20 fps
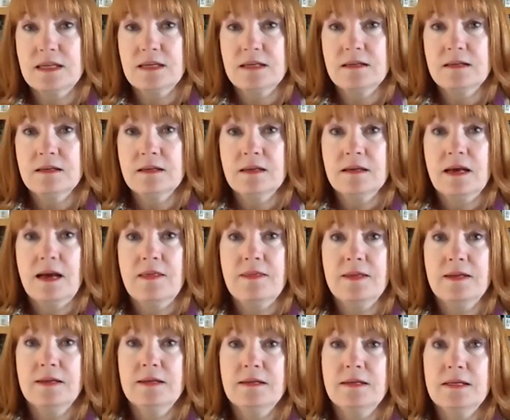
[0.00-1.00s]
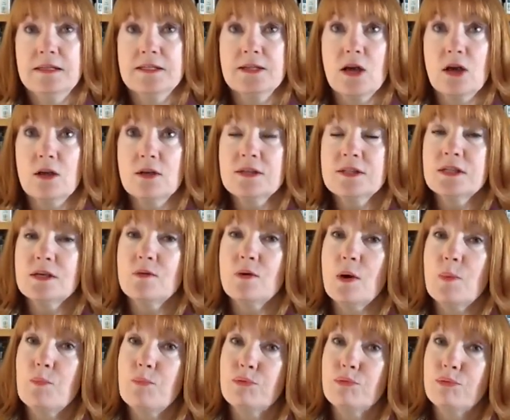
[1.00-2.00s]
need, and then it's also
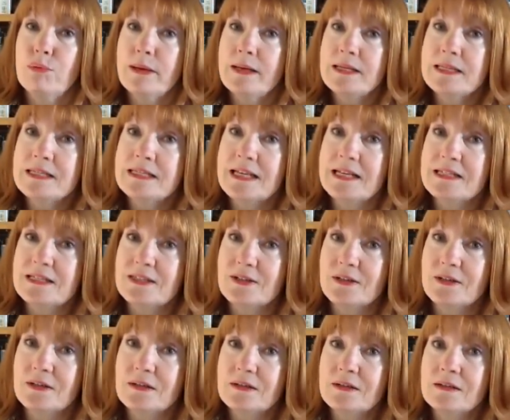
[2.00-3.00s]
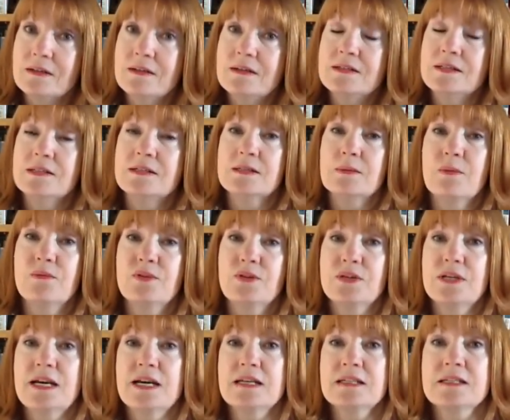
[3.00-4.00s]
a predecessor to some of your
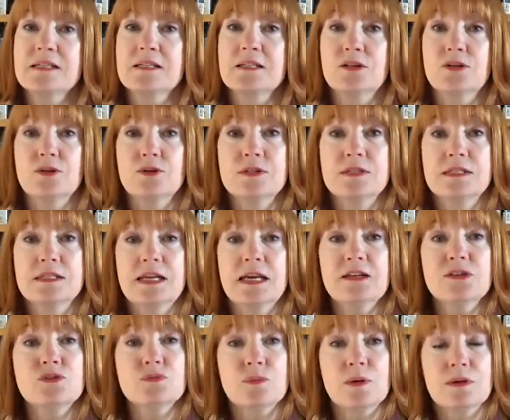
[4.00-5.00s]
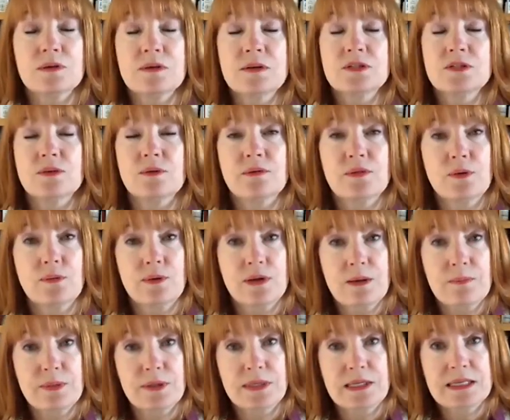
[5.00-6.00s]
tasks on your schedule. So even though we're
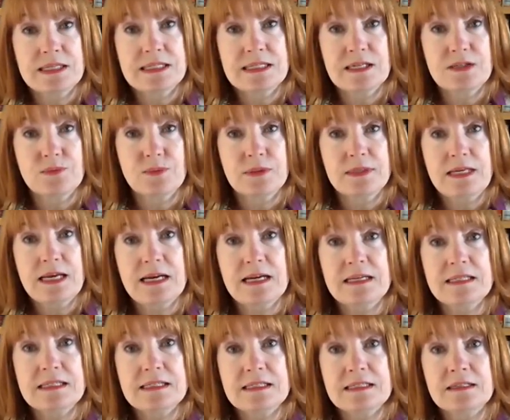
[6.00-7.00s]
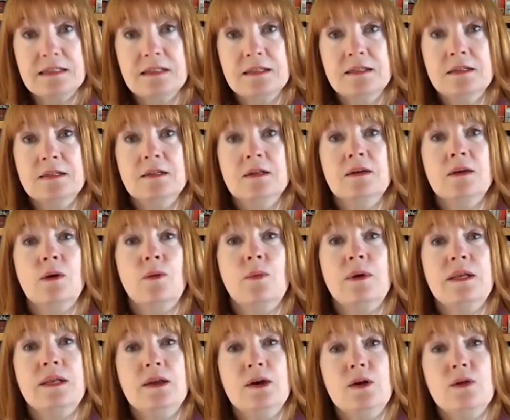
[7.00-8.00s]
not building a schedule yet,
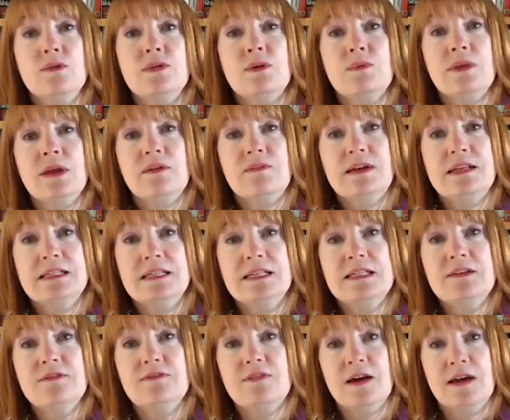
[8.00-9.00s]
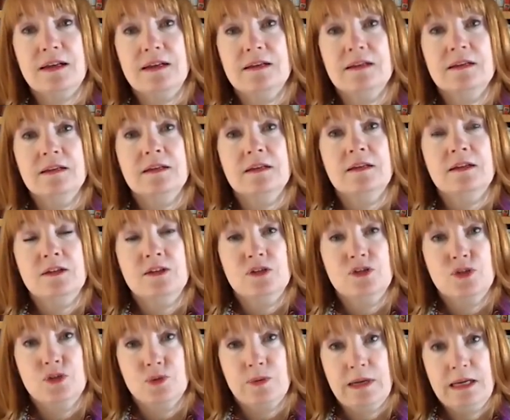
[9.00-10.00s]
we know that we have identified
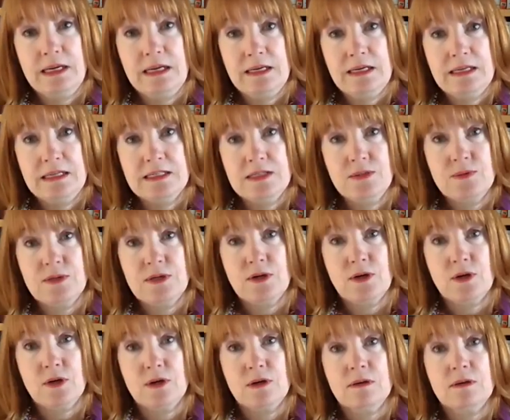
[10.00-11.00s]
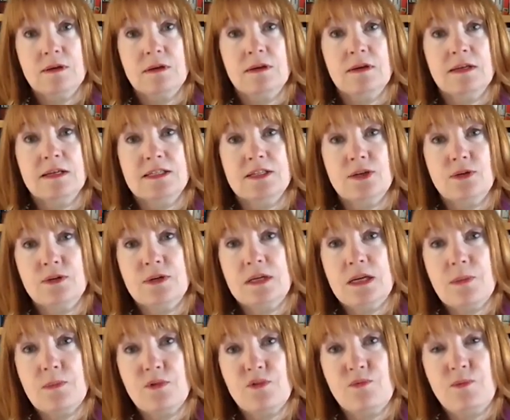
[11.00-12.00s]
training needs to occur, a certain
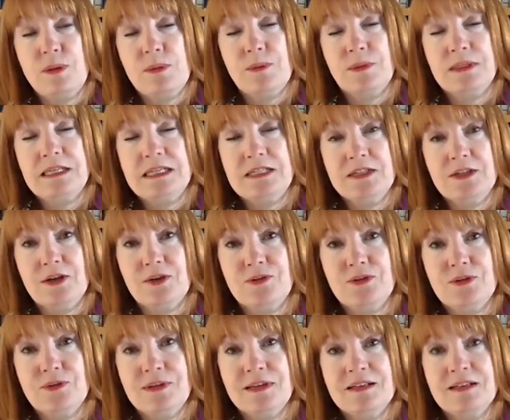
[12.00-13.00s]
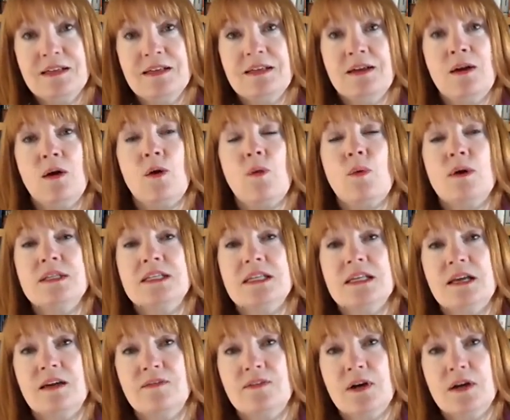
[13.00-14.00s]
number of people need to go to it. Once
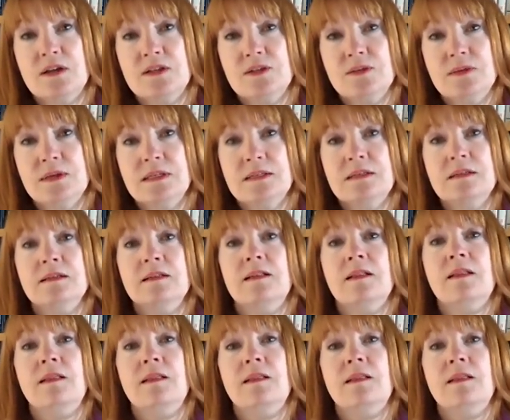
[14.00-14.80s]
they have gone to it,